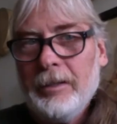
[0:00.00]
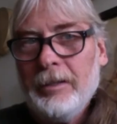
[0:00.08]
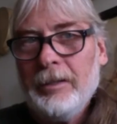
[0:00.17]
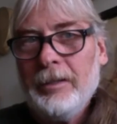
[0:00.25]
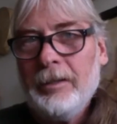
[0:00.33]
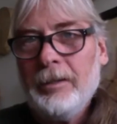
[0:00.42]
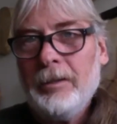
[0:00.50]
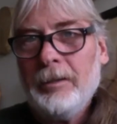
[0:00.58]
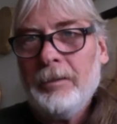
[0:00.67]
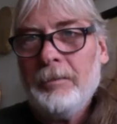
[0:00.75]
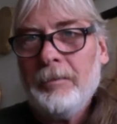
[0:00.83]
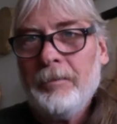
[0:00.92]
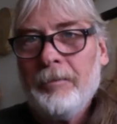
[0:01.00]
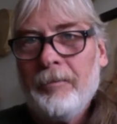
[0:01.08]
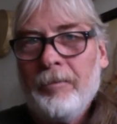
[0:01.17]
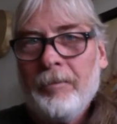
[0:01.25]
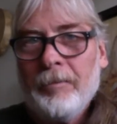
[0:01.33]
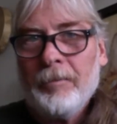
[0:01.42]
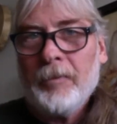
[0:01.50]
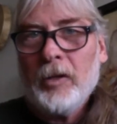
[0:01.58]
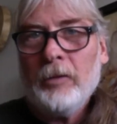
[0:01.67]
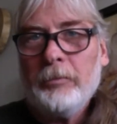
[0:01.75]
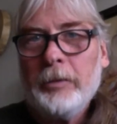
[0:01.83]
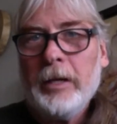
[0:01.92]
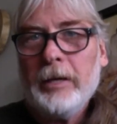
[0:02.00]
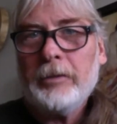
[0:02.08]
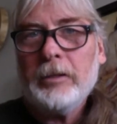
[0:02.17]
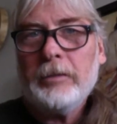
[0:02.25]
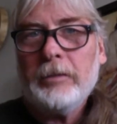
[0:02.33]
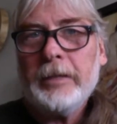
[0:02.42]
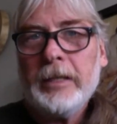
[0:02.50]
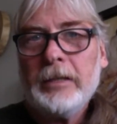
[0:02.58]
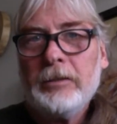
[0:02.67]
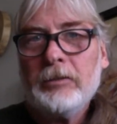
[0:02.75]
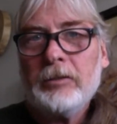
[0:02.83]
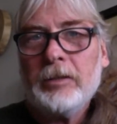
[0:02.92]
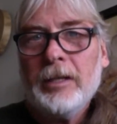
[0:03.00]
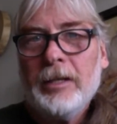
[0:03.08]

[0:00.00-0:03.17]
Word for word: Um, you know, if we have good friends,